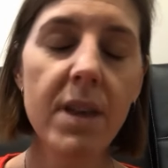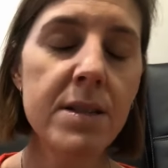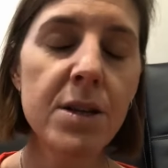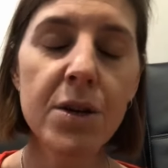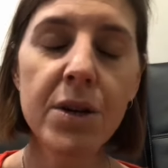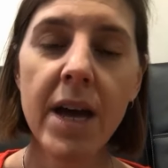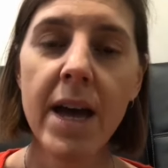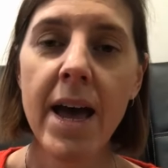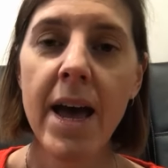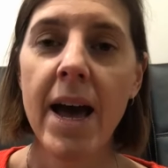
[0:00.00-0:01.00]
So
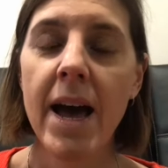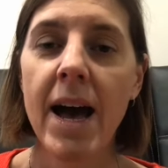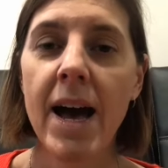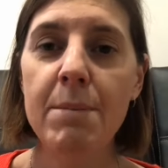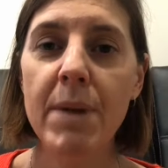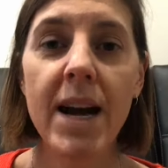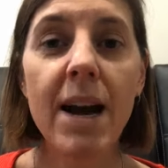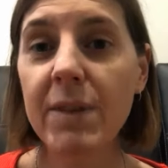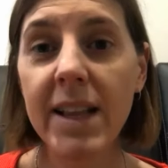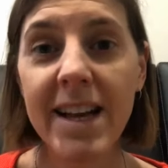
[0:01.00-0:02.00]
I
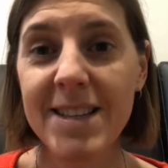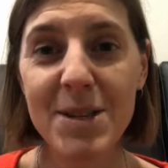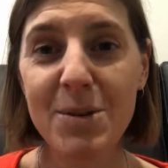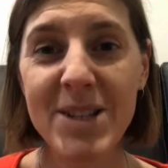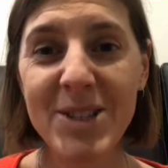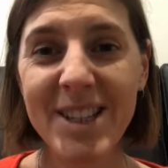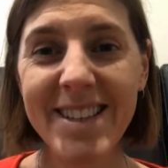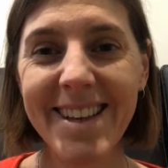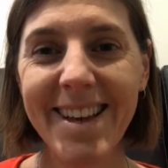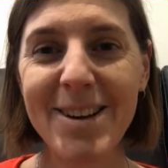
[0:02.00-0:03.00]
can't really answer the question,
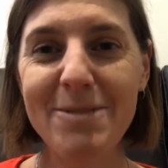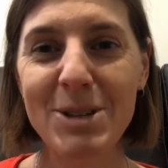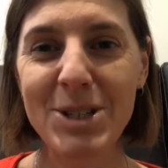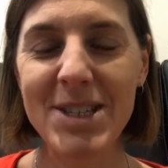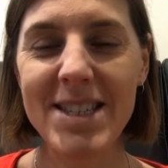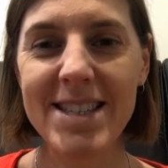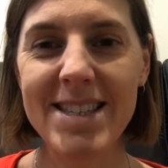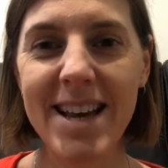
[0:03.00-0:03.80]
which is